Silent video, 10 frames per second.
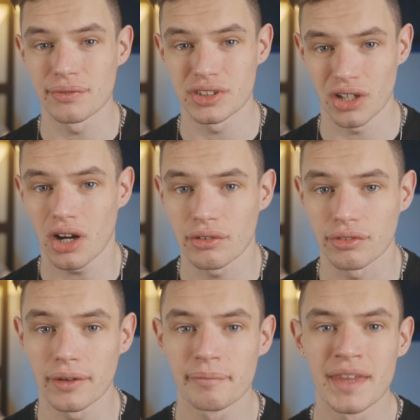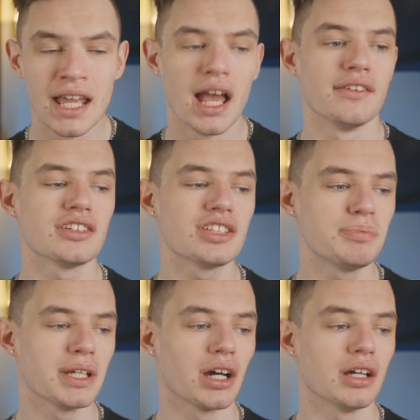a photographer. And this is
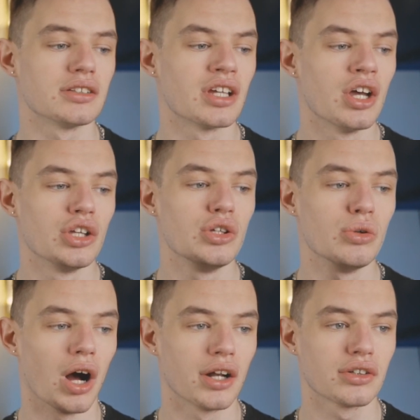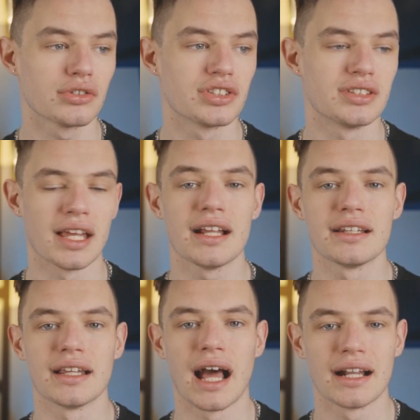because you
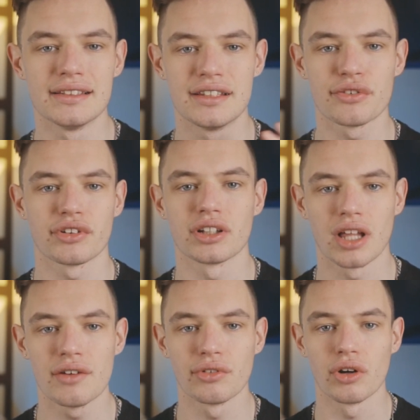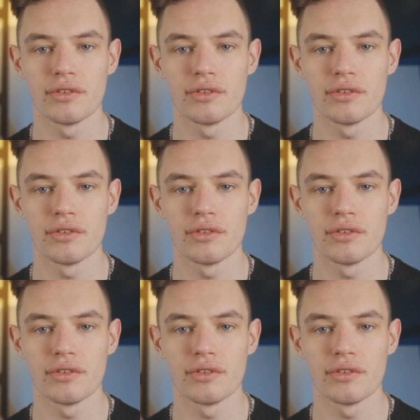understand it at a different level.